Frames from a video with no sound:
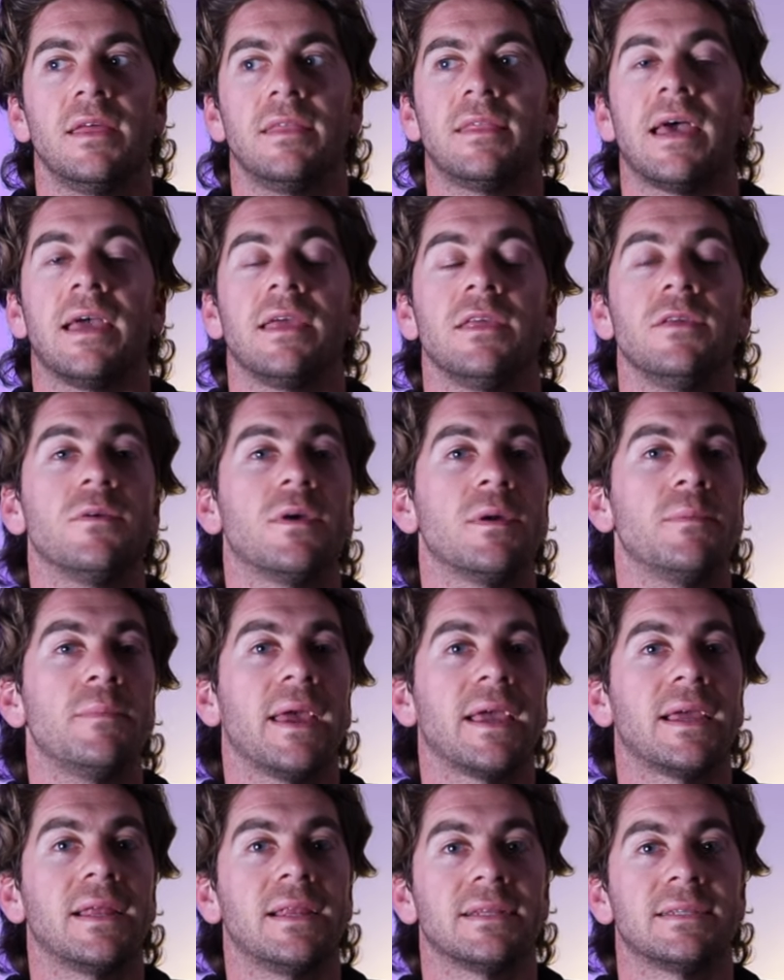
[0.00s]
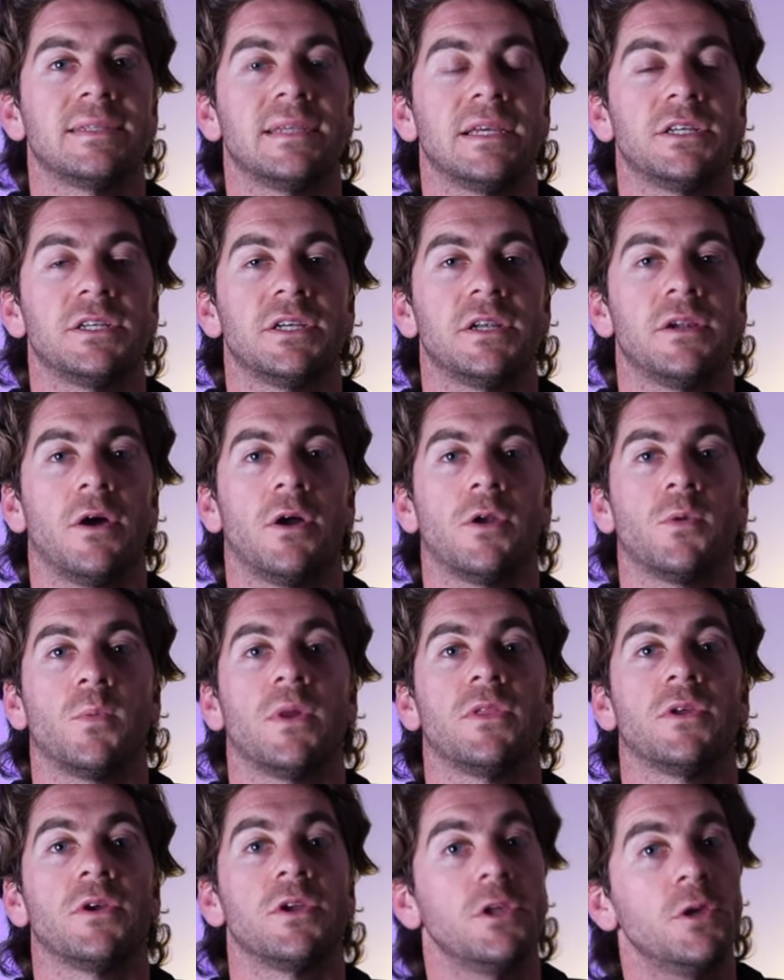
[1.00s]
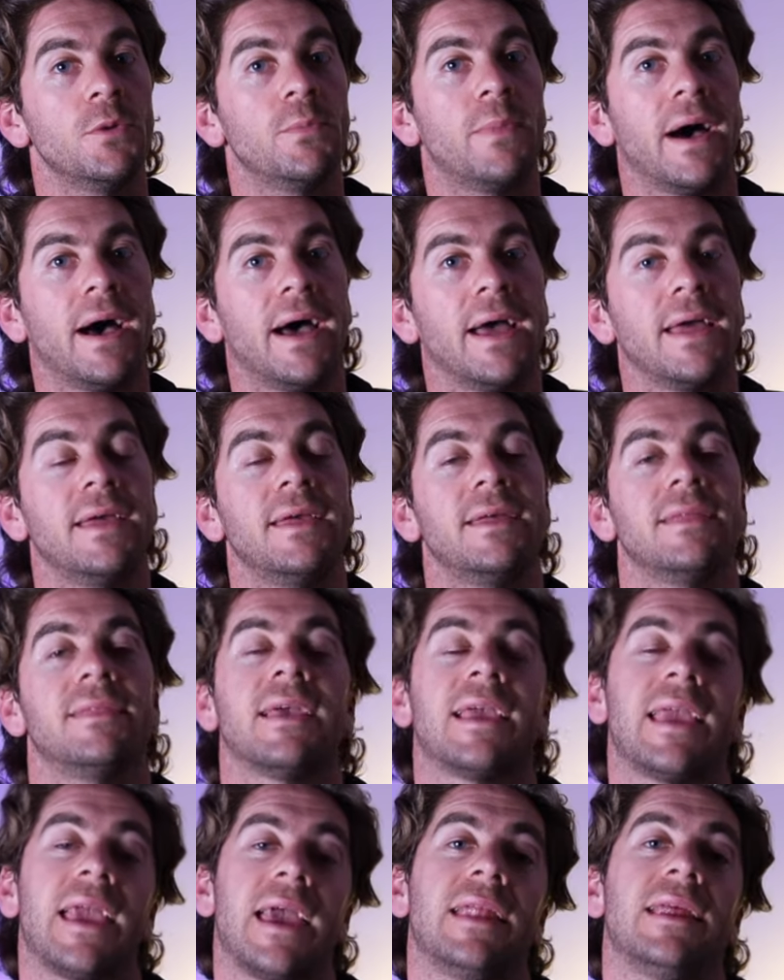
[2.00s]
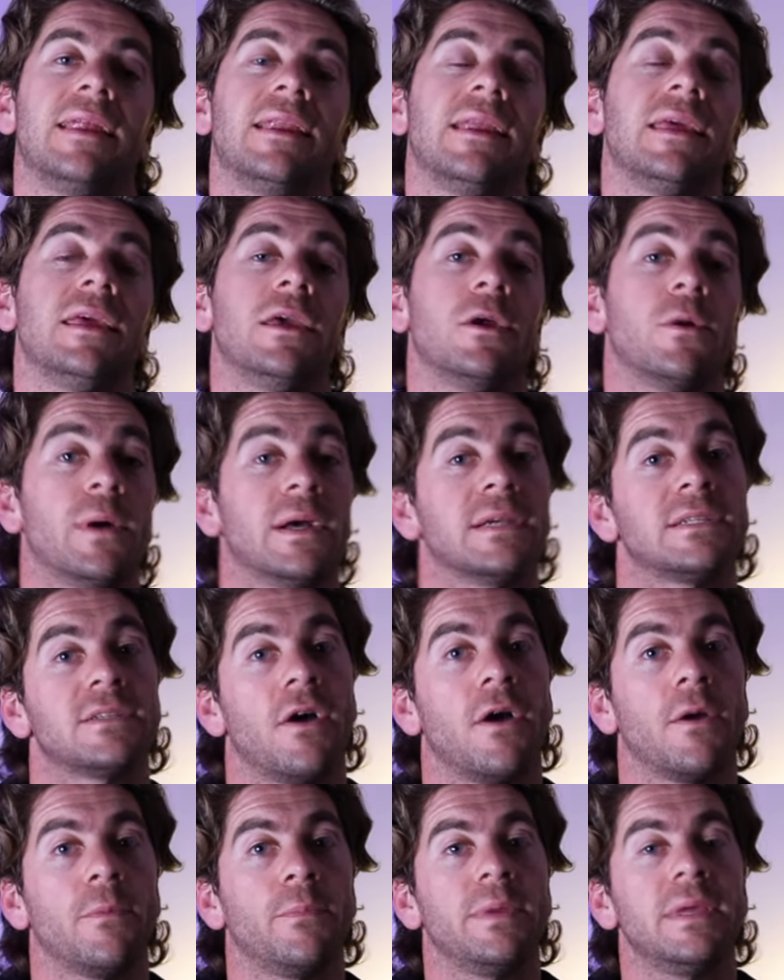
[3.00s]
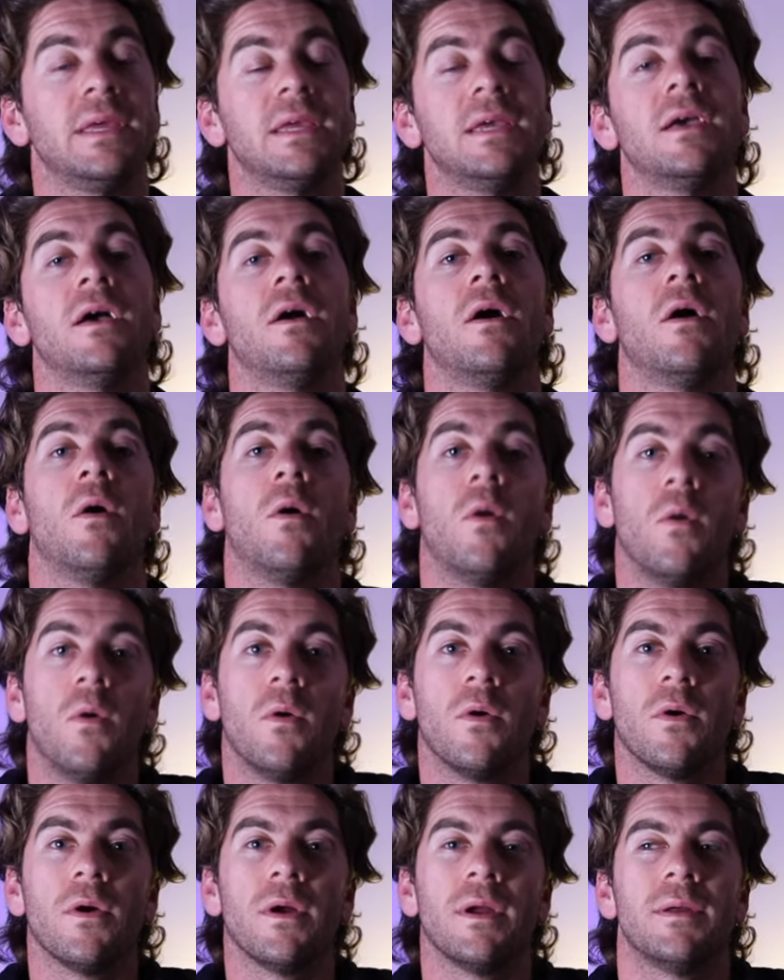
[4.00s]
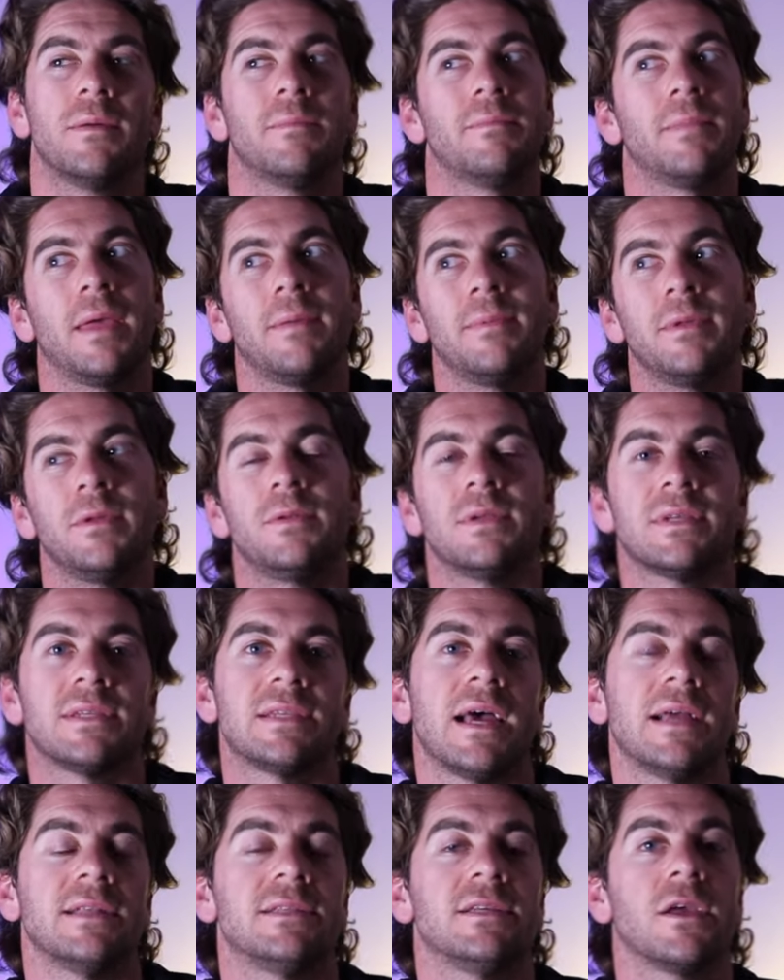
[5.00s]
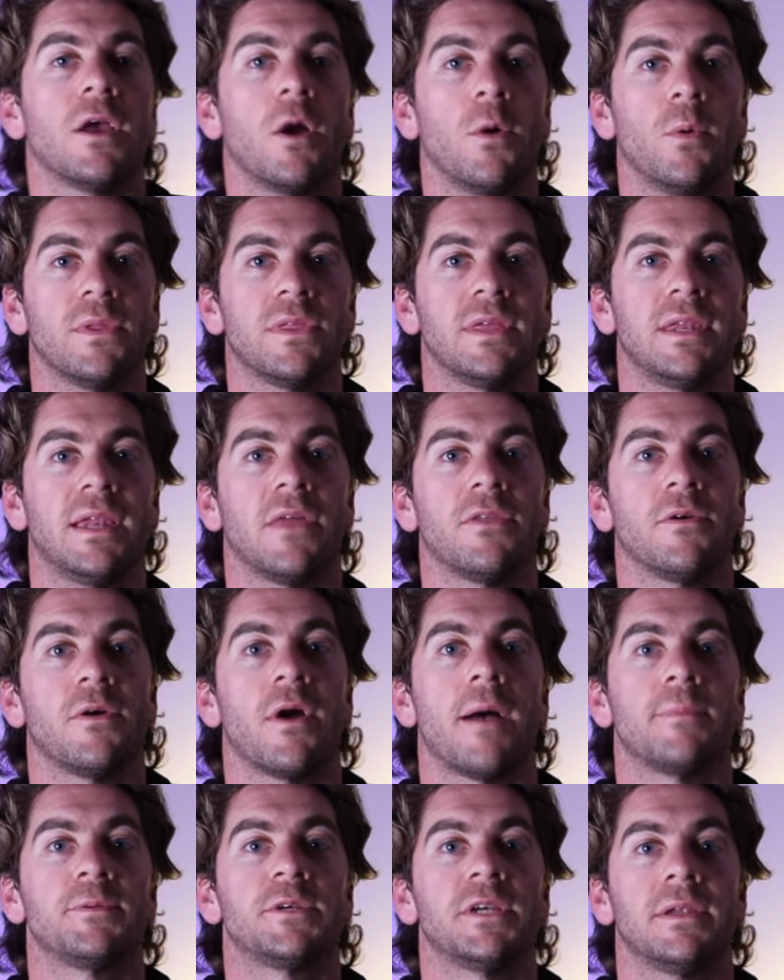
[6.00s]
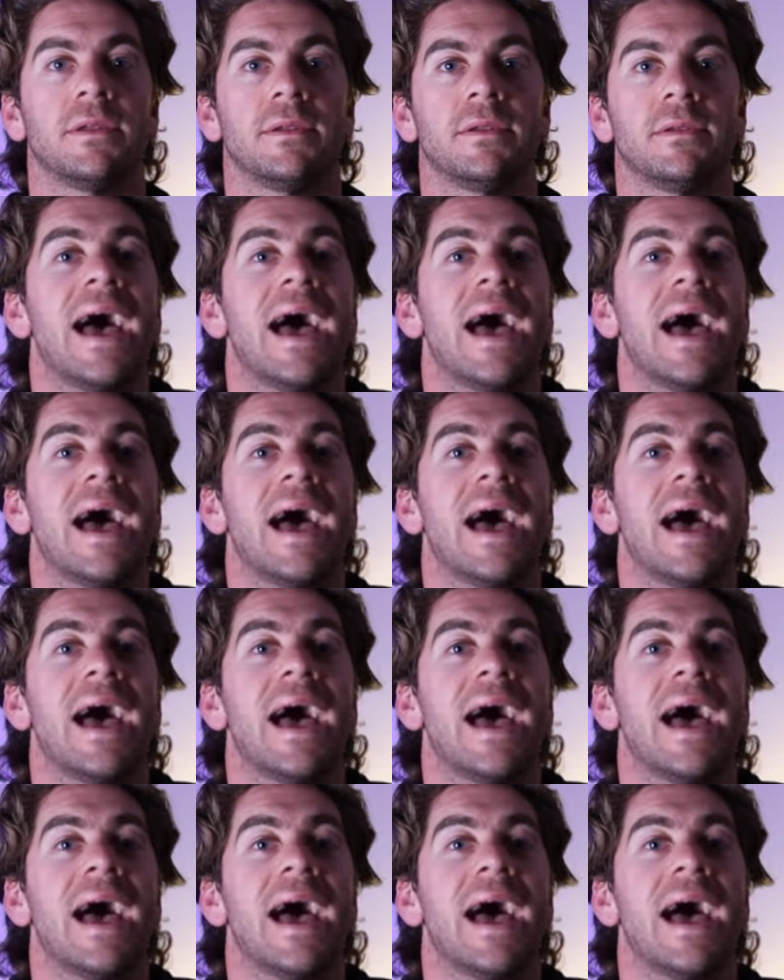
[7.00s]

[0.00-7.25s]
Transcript: that you can make a decision on whether you buy the Canon EOS RP or maybe you decide to go with another option.